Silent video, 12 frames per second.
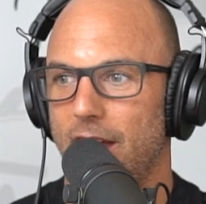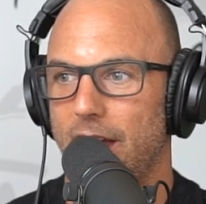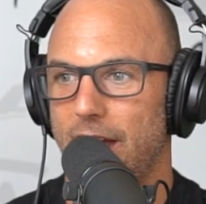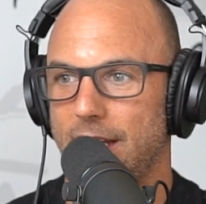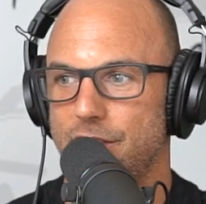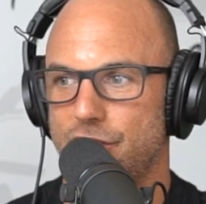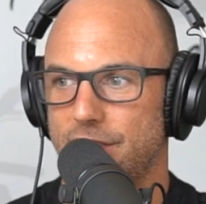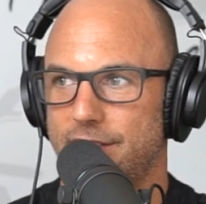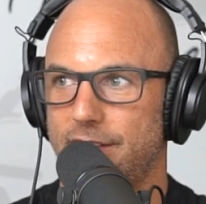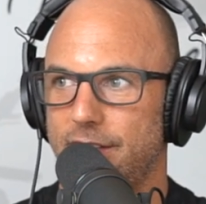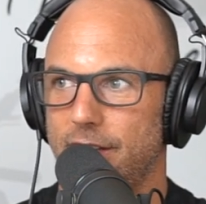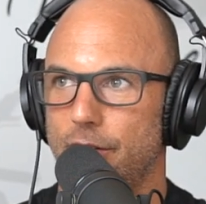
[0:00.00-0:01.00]
And just
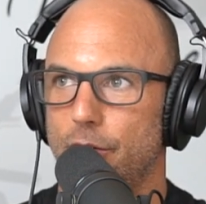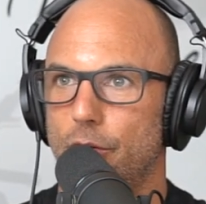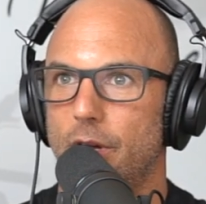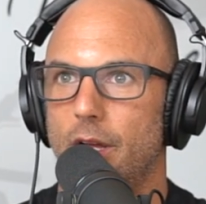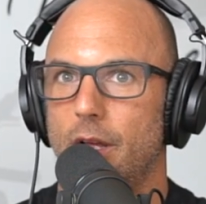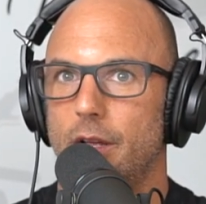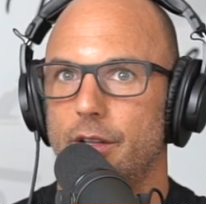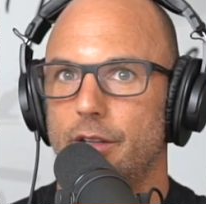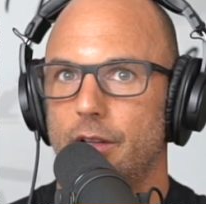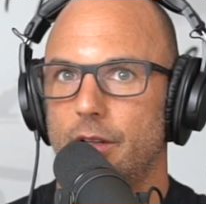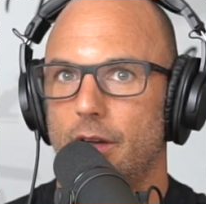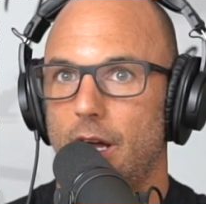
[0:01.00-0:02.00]
to
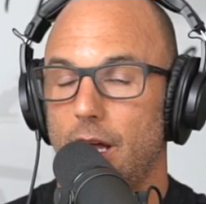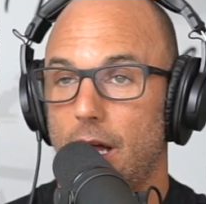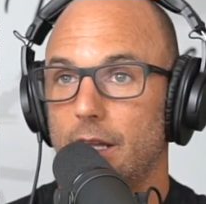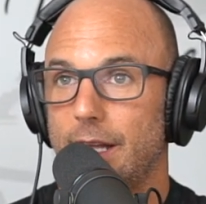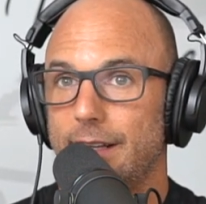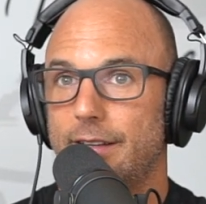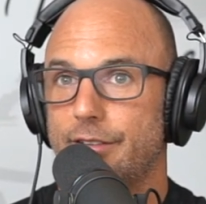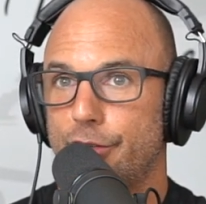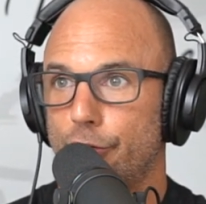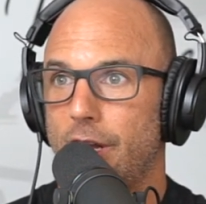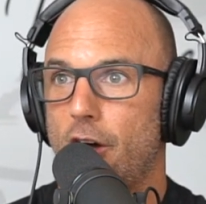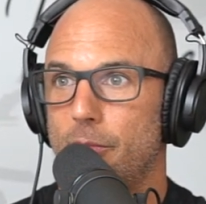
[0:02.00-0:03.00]
I, I like to
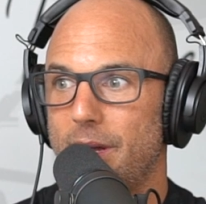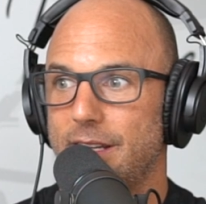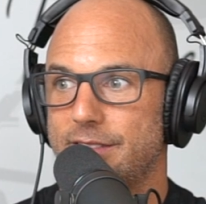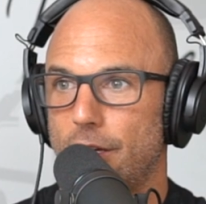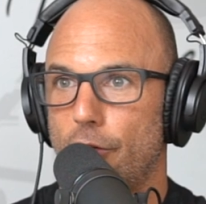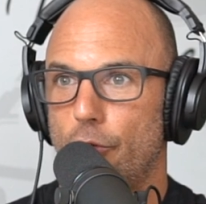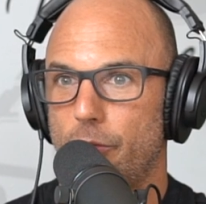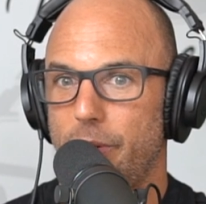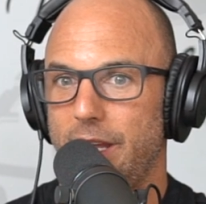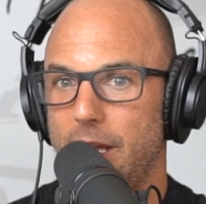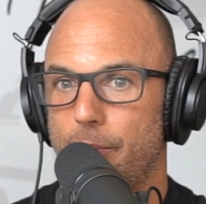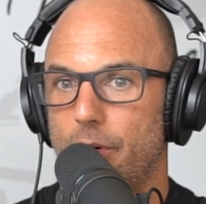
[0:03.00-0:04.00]
surround myself with
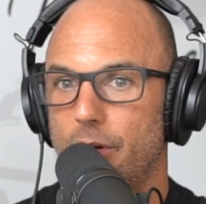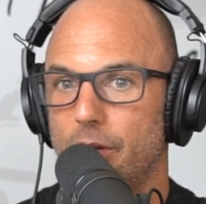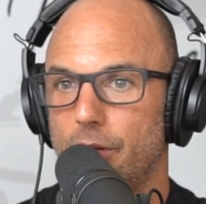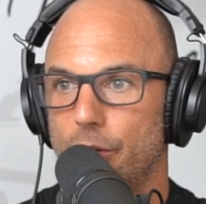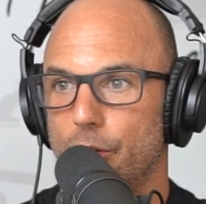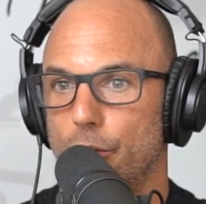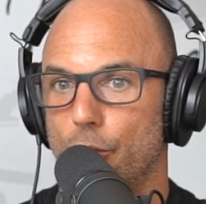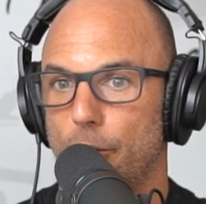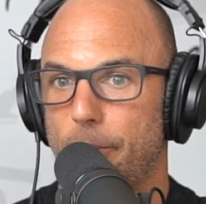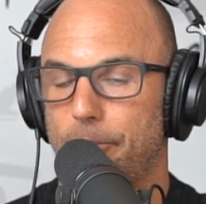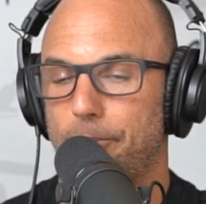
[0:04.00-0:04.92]
people who,